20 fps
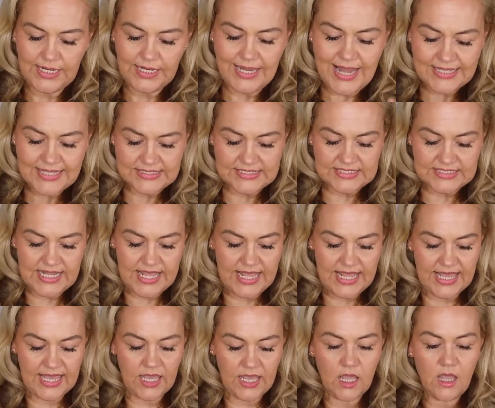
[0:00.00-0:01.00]
Let's
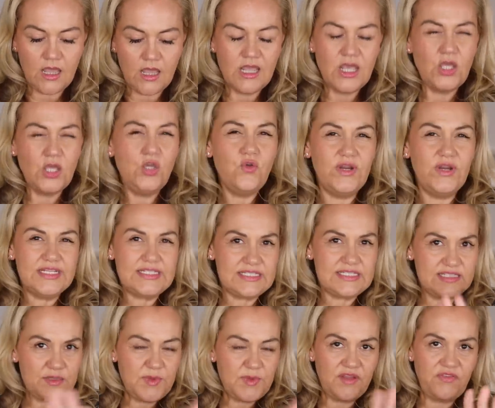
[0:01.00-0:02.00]
say you're in a
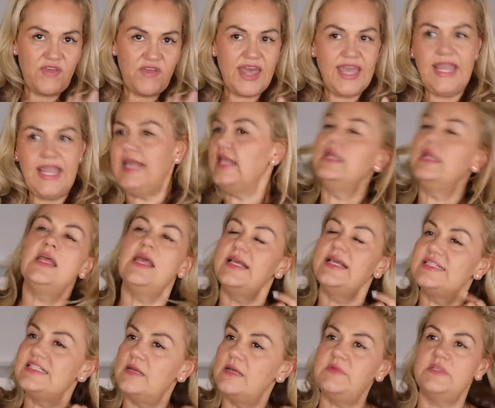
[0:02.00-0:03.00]
similar vein,
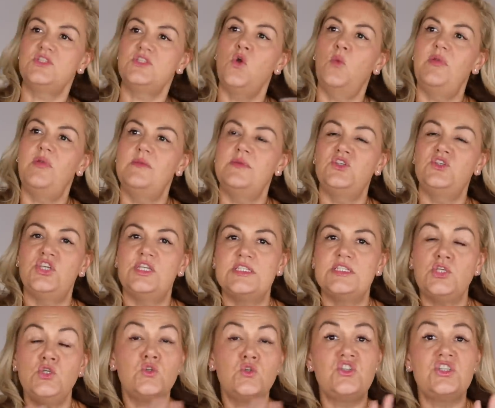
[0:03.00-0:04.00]
except it's not
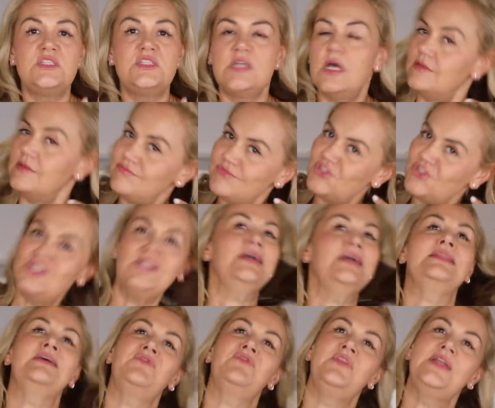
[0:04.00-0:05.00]
blemishes, you're just dull. Did you
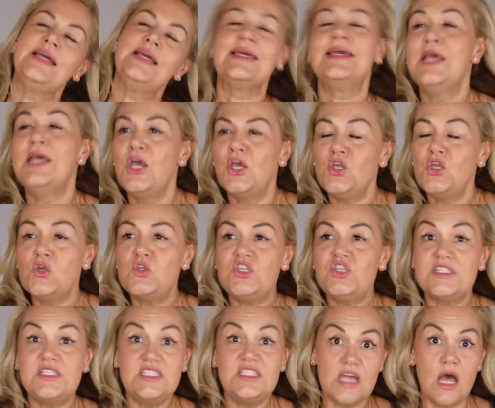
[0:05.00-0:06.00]
like that flick? You're
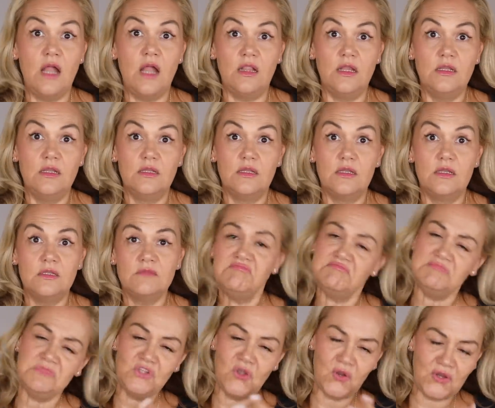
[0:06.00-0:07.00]
just dull.
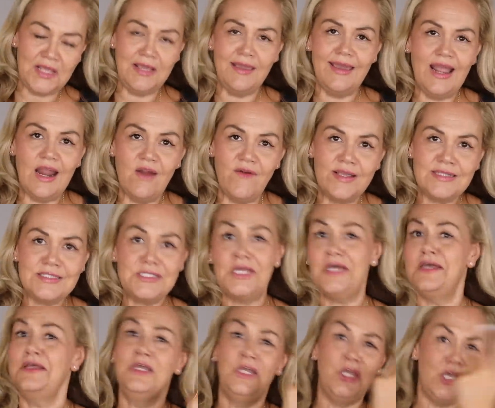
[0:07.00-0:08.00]
Not in
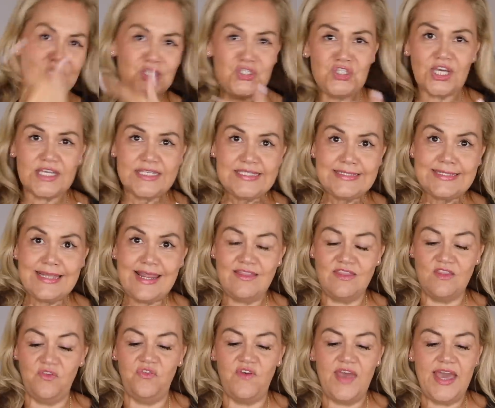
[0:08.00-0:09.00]
character, just
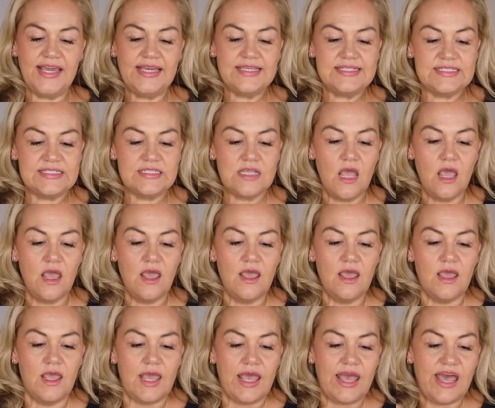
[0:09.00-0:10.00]
in the face.
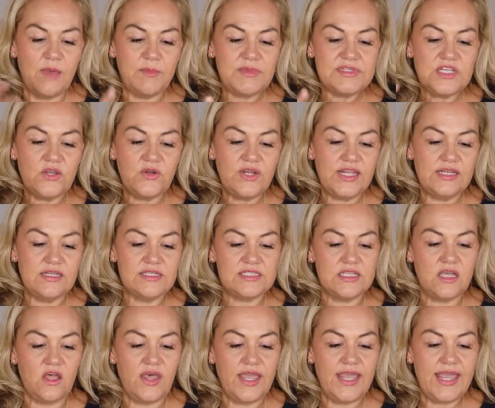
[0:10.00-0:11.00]
Amazonian
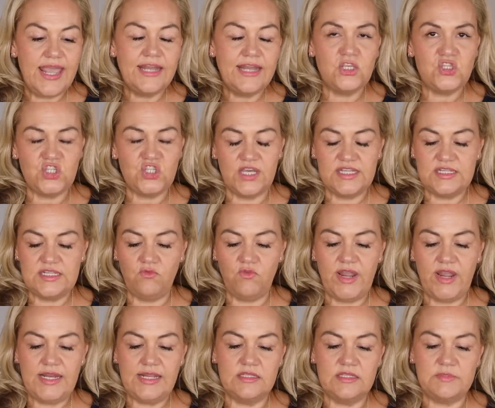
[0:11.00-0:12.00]
Acai Energizing
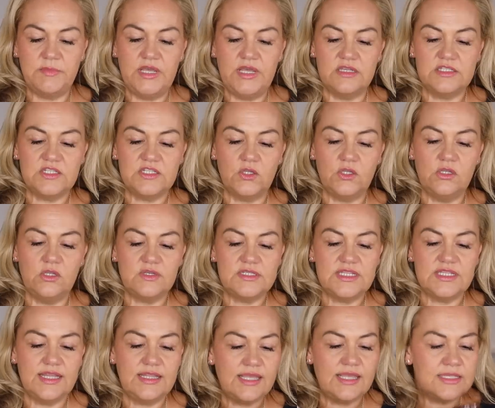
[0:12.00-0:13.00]
Radiance Mask looks
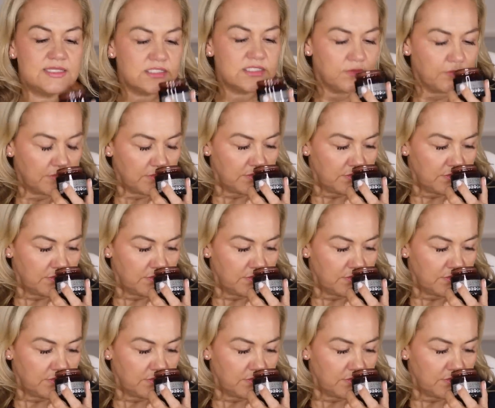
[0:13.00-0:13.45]
like this.